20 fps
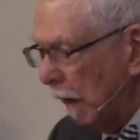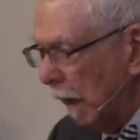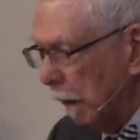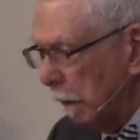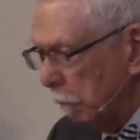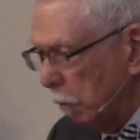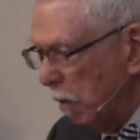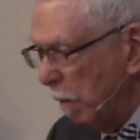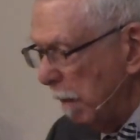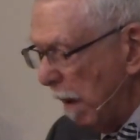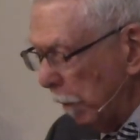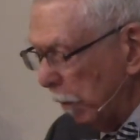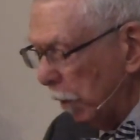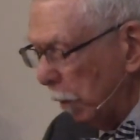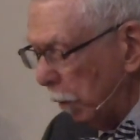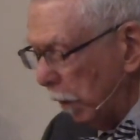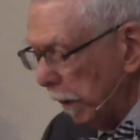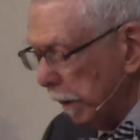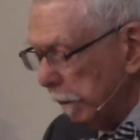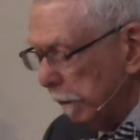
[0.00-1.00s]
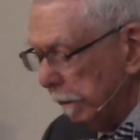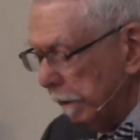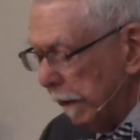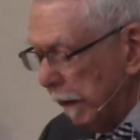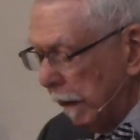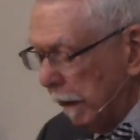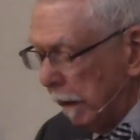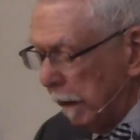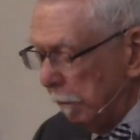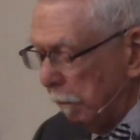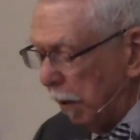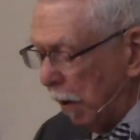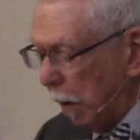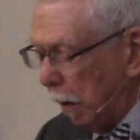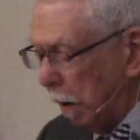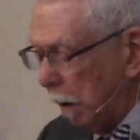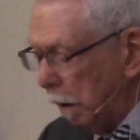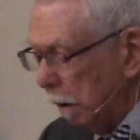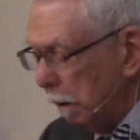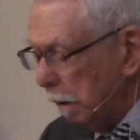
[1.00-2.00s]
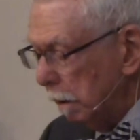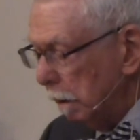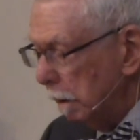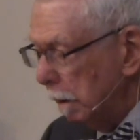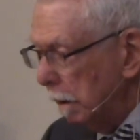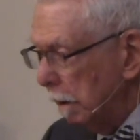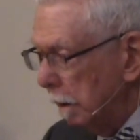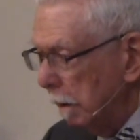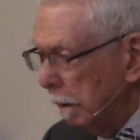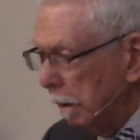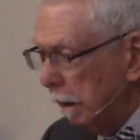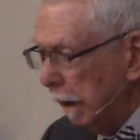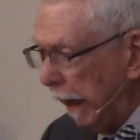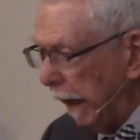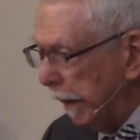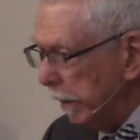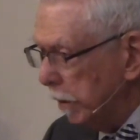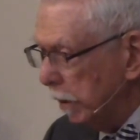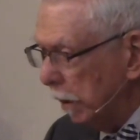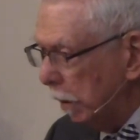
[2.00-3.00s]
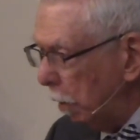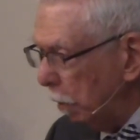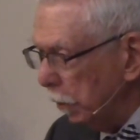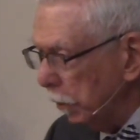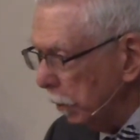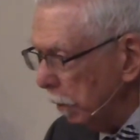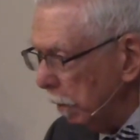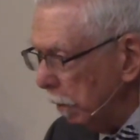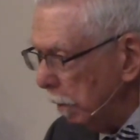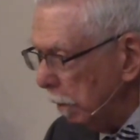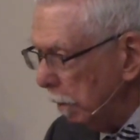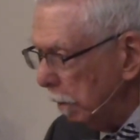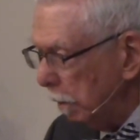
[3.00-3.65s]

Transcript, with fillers: Remember what Paul had to go through?